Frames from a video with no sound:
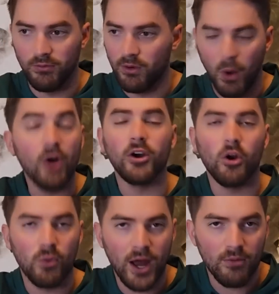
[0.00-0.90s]
wild
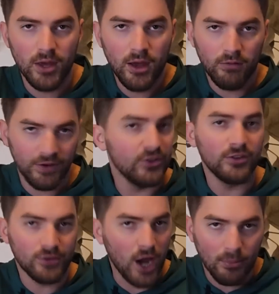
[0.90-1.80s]
card round visit
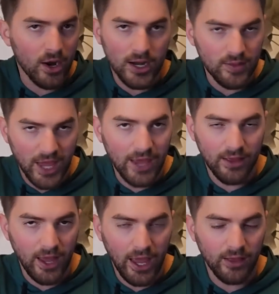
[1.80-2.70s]
to Tom Brady and
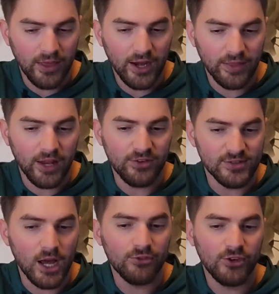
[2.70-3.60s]
the NFC
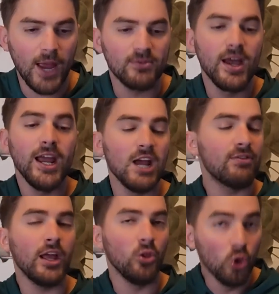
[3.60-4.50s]
South champs.
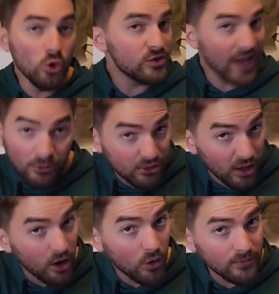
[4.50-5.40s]
If they lose out,
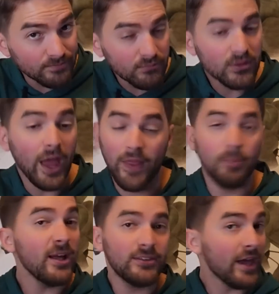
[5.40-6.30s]
though, and they
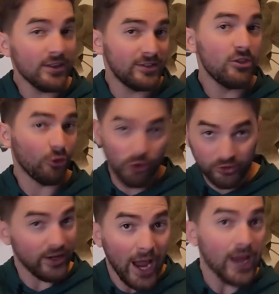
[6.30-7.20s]
play Tennessee
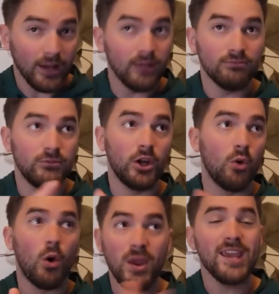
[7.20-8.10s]
Thursday night in,
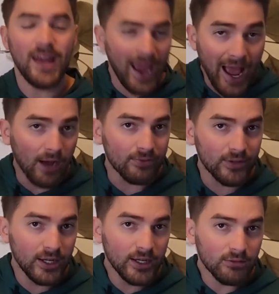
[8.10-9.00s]
a week and a half,
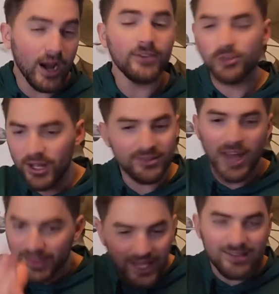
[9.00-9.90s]
right? So it's
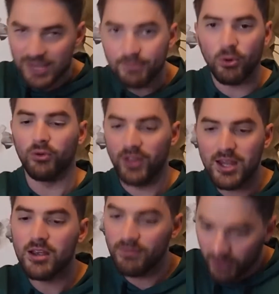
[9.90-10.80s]
not that simple. They
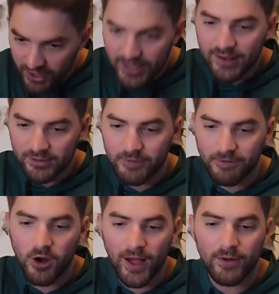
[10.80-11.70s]
could very easily
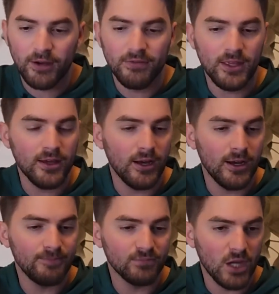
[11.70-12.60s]
fall out of
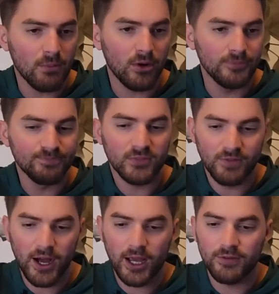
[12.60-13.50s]
the number
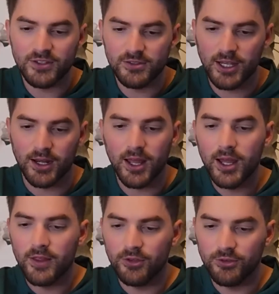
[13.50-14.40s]
5 seed.
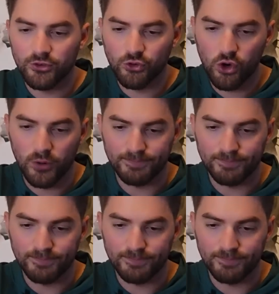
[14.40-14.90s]
This is true.